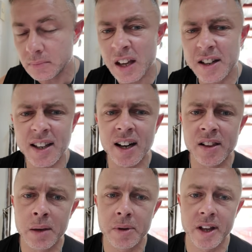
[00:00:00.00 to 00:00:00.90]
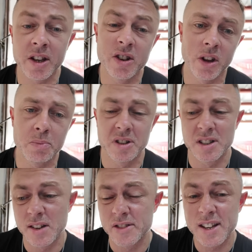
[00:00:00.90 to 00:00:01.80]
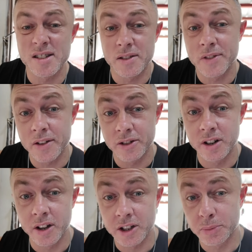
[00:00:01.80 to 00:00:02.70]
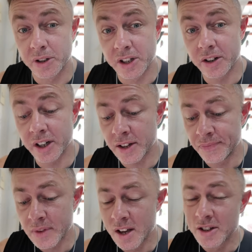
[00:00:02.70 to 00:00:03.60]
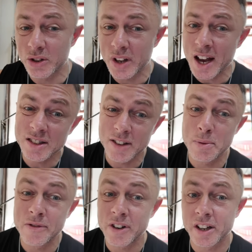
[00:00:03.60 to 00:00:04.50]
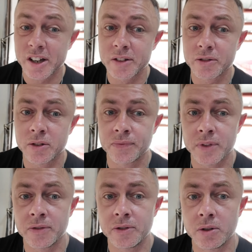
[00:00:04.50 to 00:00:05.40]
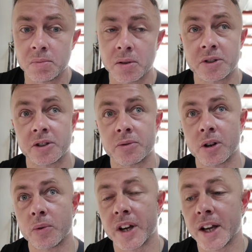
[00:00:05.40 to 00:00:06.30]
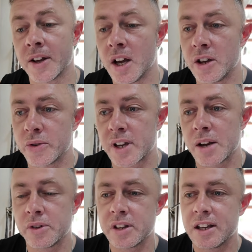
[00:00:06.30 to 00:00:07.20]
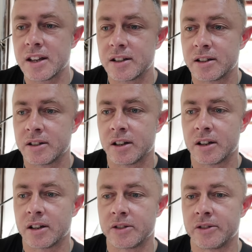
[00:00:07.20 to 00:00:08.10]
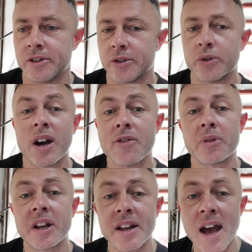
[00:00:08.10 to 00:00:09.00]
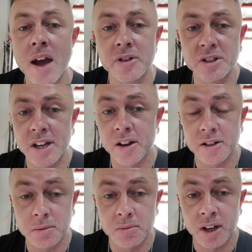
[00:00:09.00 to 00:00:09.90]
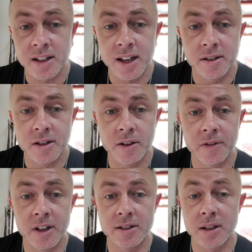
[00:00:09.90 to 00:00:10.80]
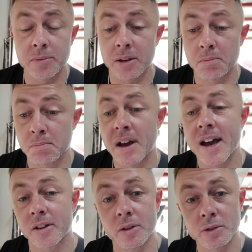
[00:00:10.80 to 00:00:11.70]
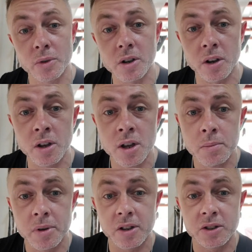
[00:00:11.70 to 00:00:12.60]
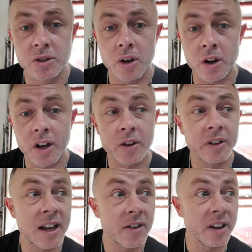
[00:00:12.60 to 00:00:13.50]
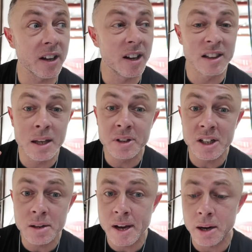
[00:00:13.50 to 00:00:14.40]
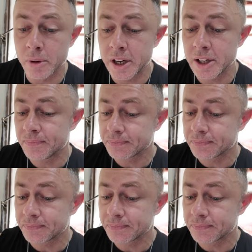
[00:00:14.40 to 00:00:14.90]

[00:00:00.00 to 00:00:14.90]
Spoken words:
and it's got a limit, like you can only put $7,500 per year in it. So you actually have to be very careful if you approach it the wrong way. You can't really, don't have money to average down or something like that in the event something bad goes wrong, because you only have like a limited amount of money